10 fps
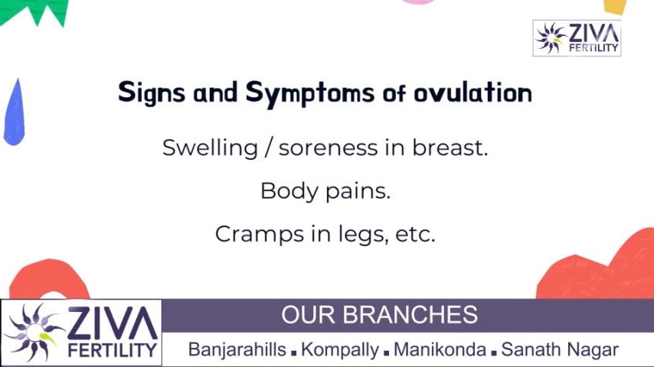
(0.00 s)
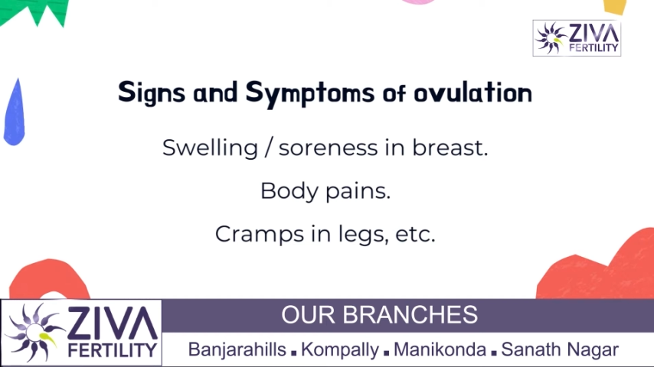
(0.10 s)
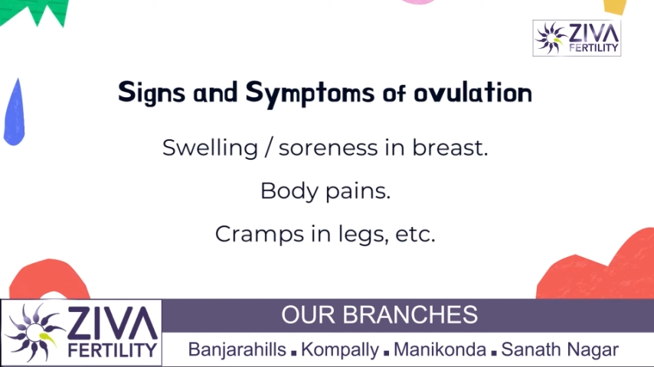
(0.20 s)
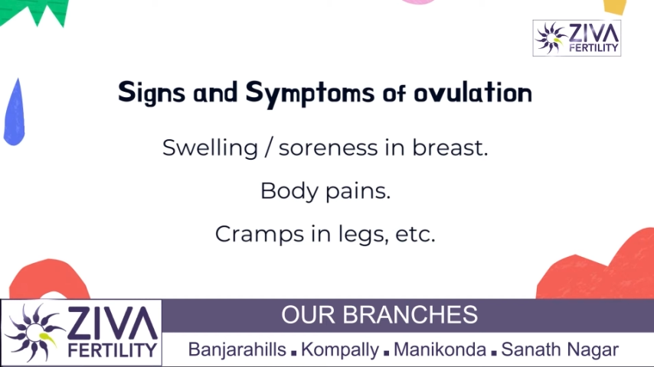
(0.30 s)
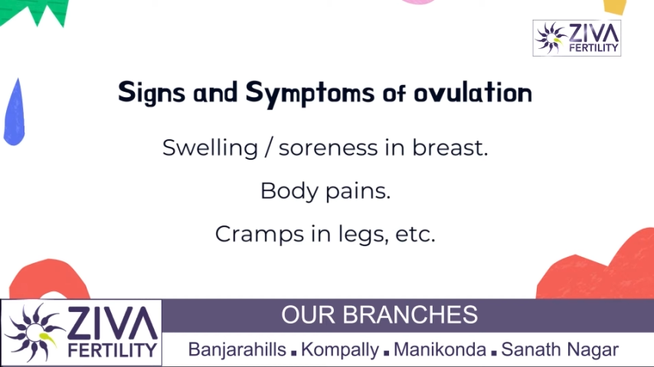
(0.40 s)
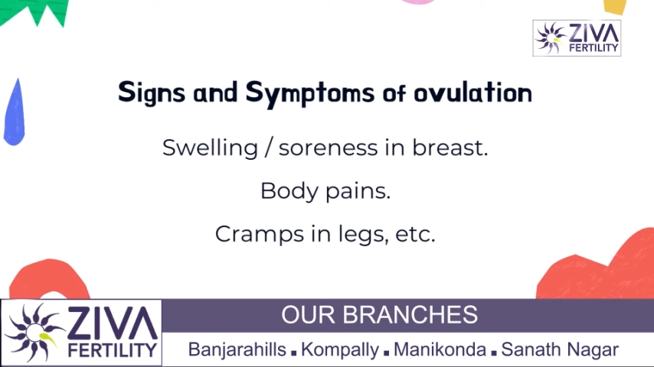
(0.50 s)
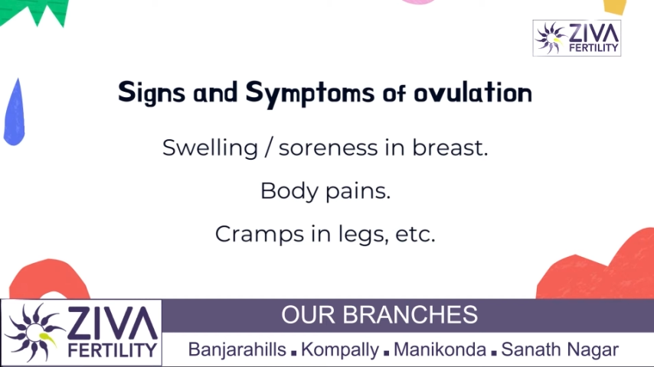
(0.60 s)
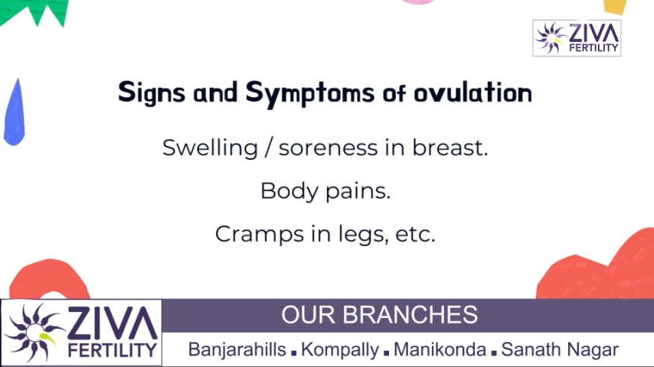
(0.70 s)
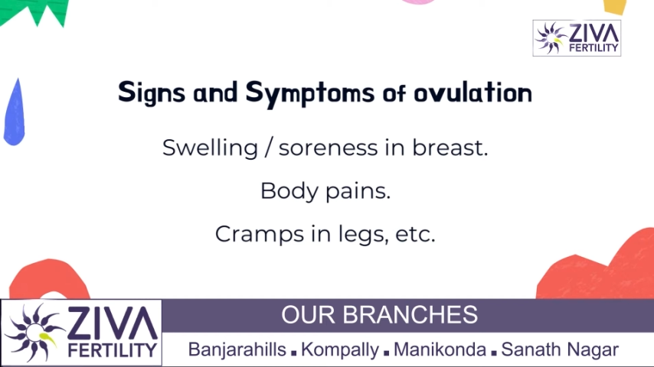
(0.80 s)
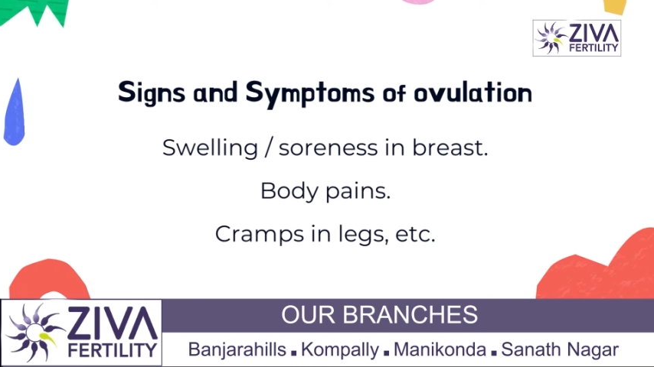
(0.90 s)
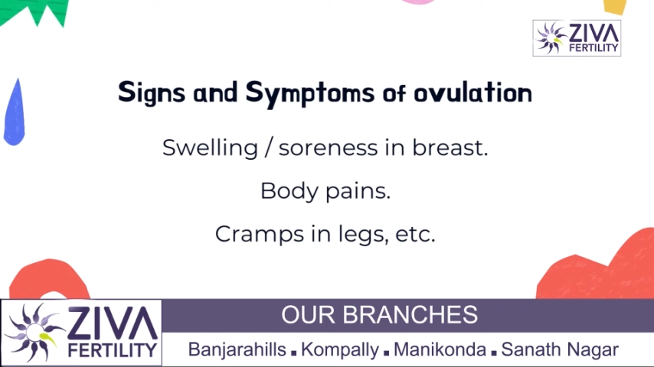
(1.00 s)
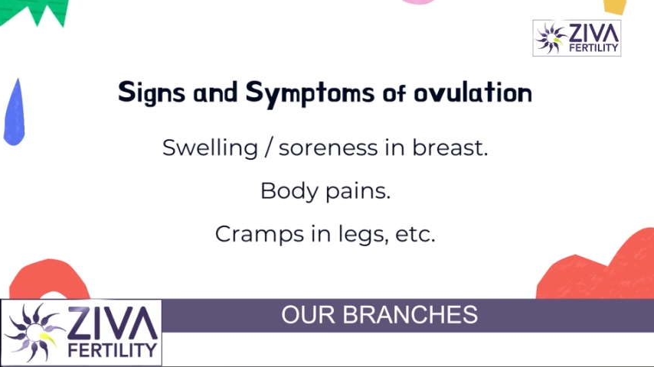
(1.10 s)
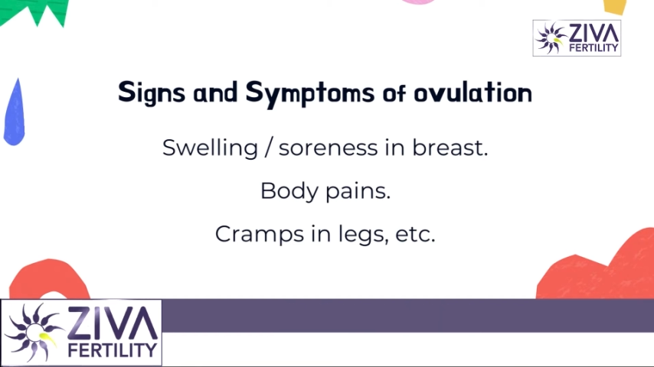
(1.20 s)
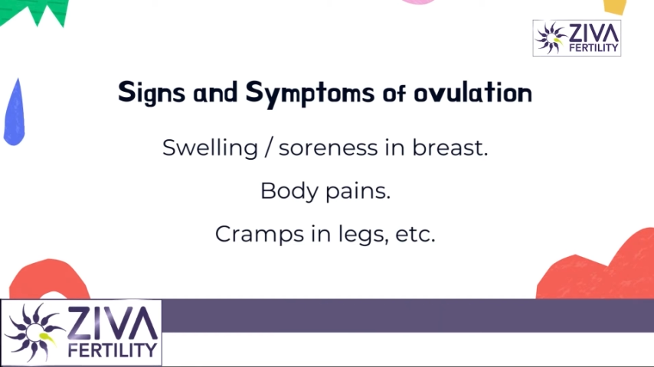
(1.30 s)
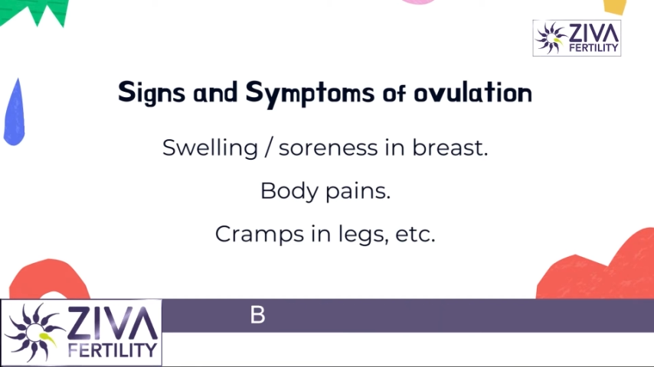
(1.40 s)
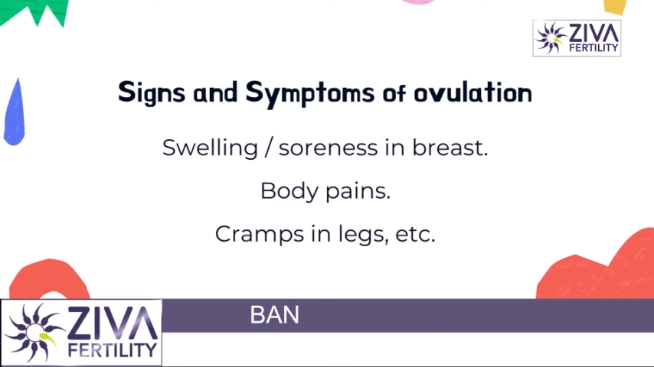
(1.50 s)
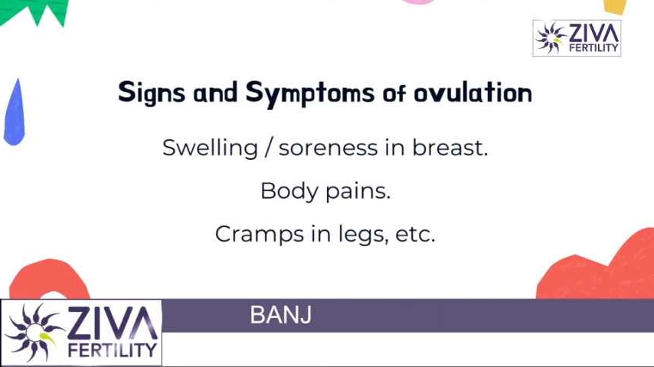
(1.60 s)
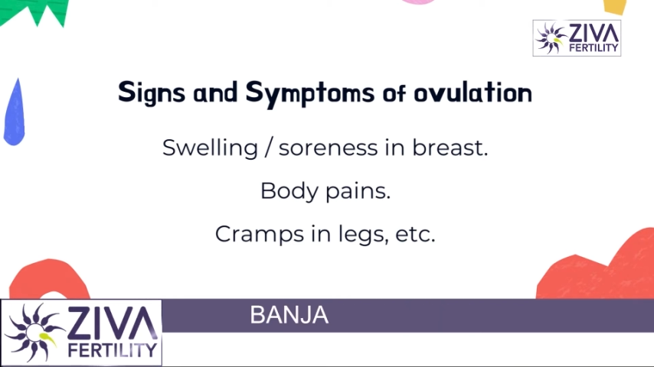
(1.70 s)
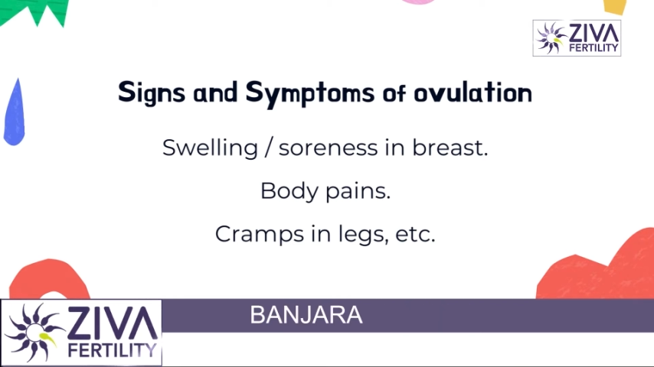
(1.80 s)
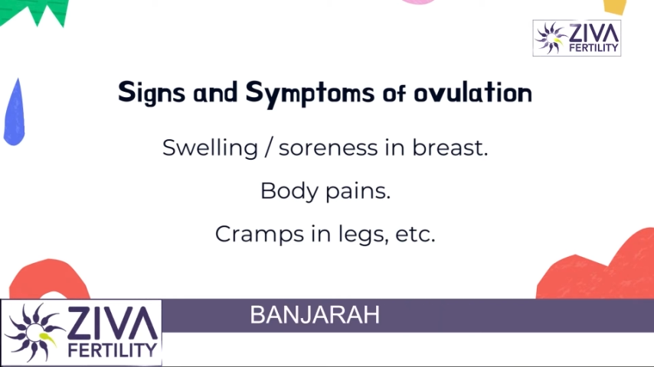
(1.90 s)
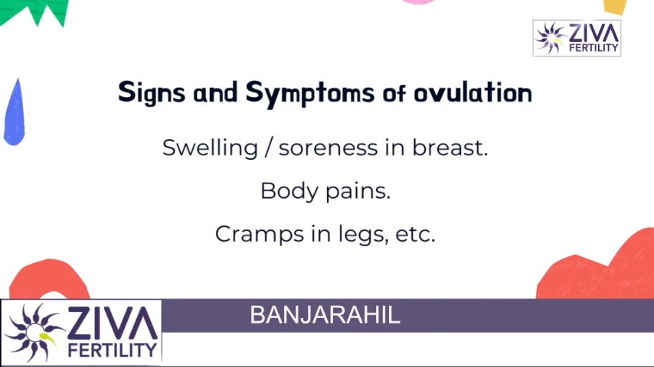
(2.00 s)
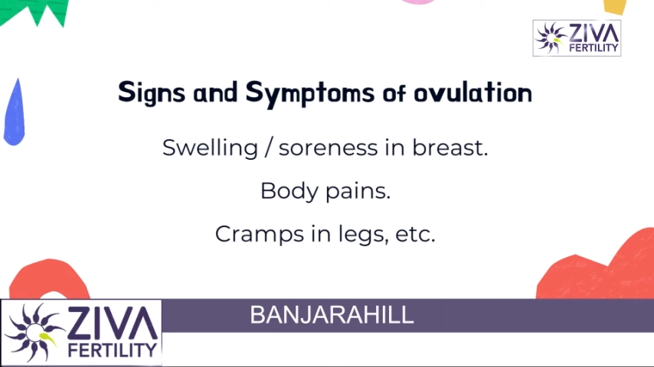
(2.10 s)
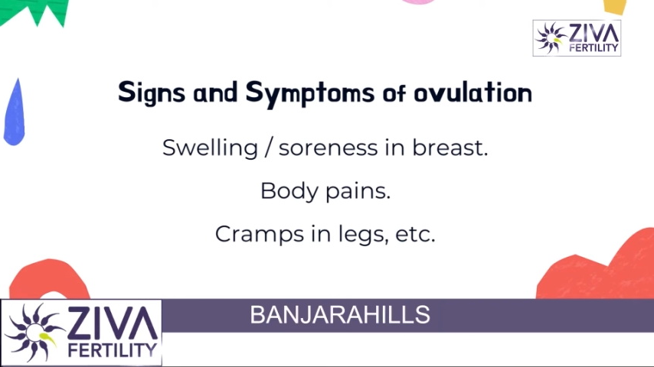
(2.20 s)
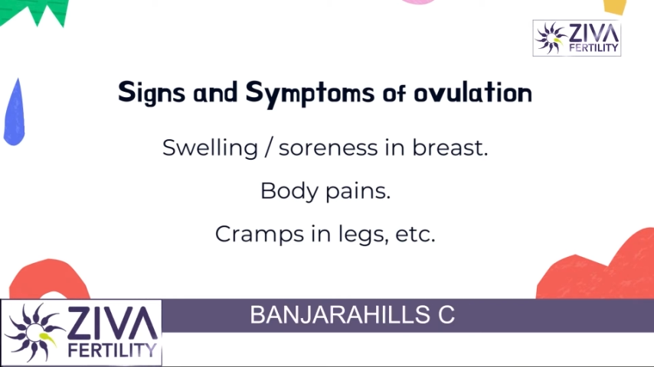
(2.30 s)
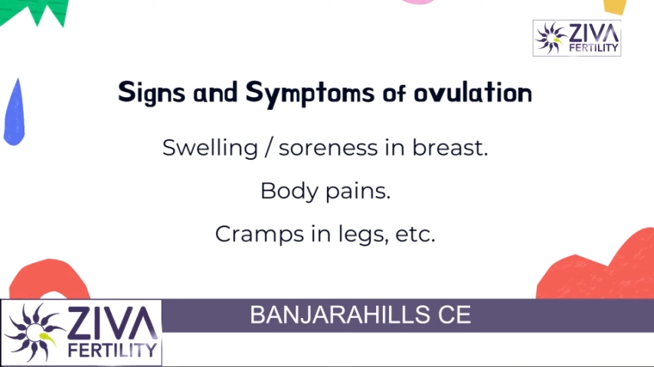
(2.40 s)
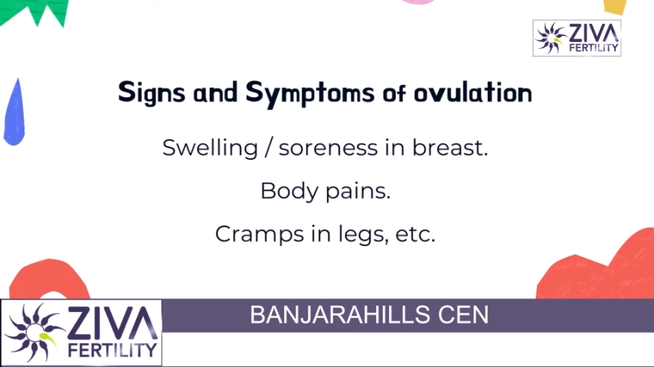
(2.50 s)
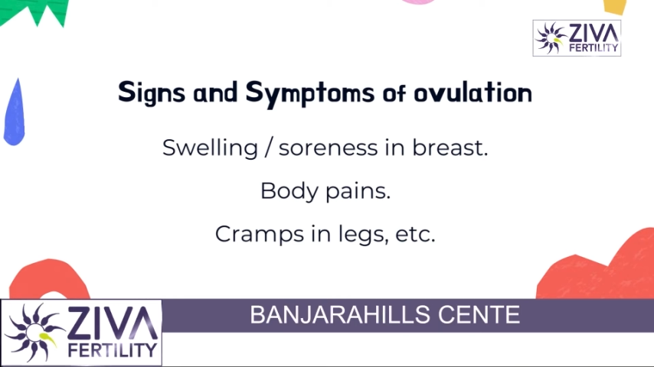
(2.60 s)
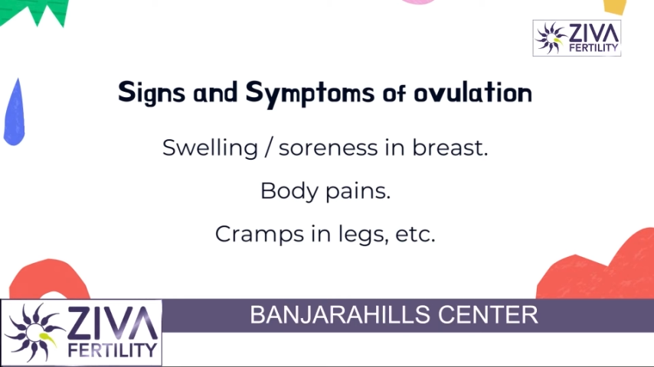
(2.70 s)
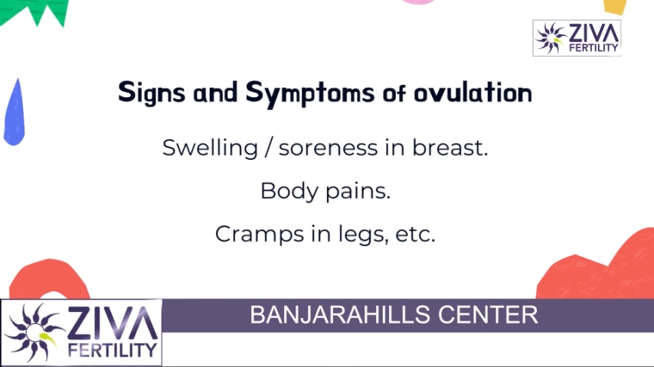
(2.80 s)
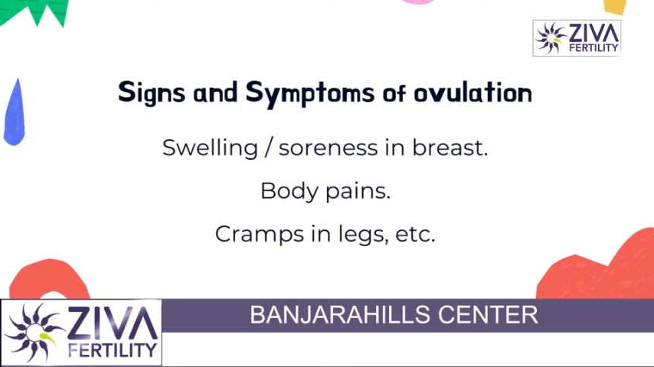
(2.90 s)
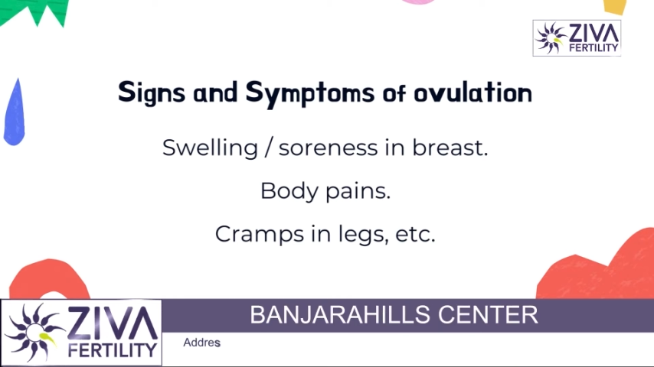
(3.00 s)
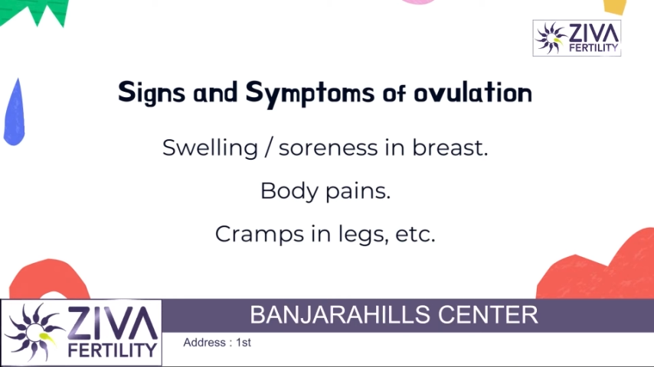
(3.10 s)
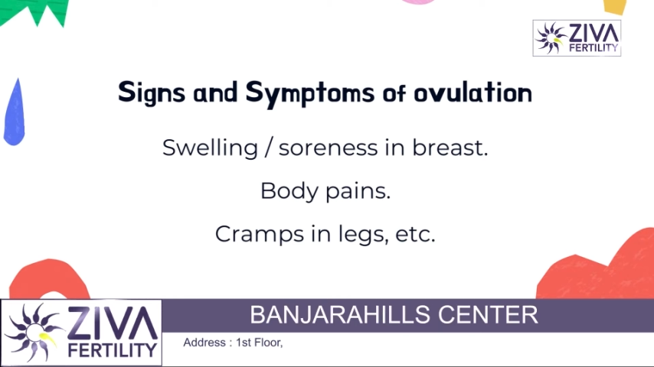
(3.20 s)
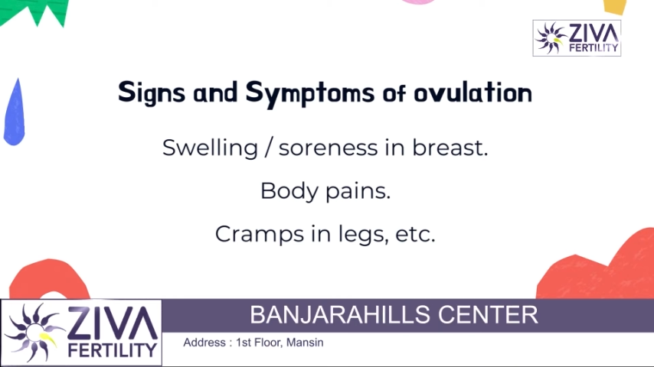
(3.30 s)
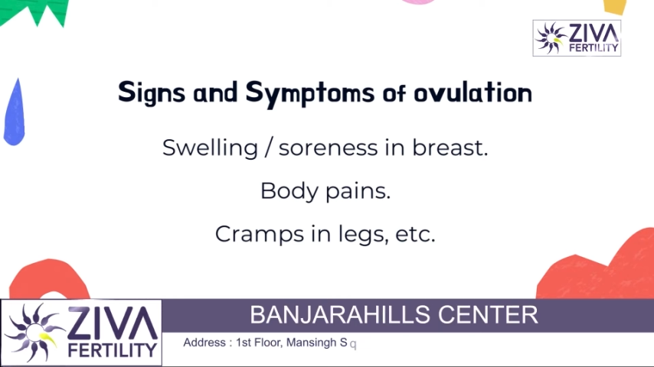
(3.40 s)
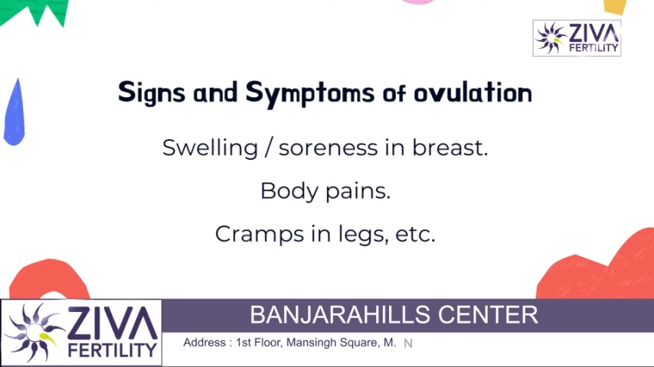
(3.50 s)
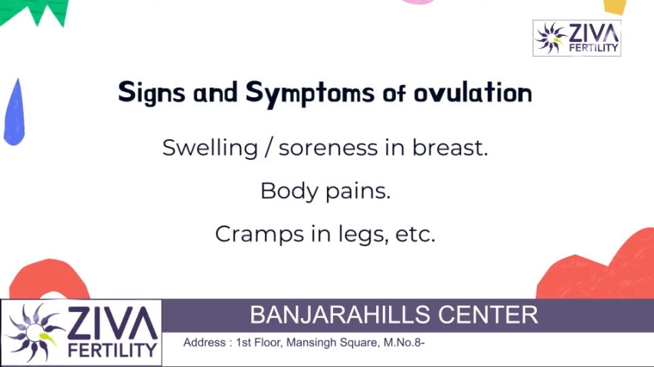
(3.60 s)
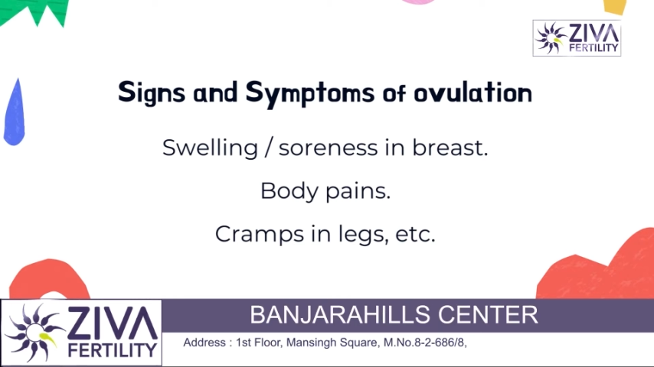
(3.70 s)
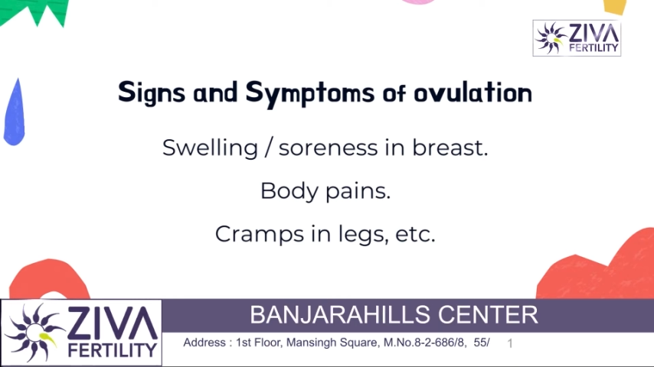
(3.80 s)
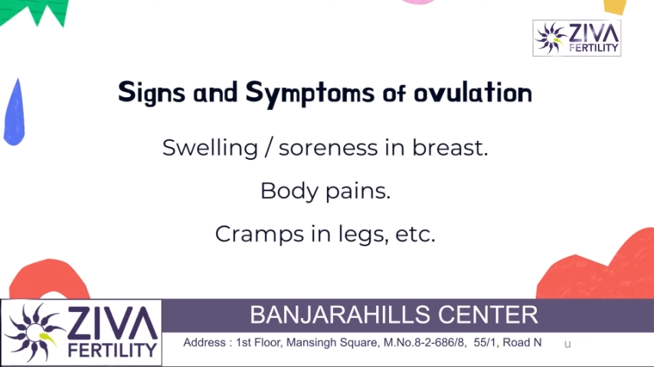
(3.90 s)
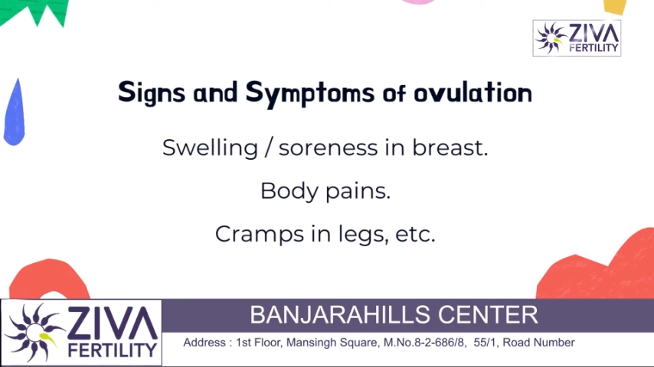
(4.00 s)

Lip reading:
Nobody's mouth can be seen.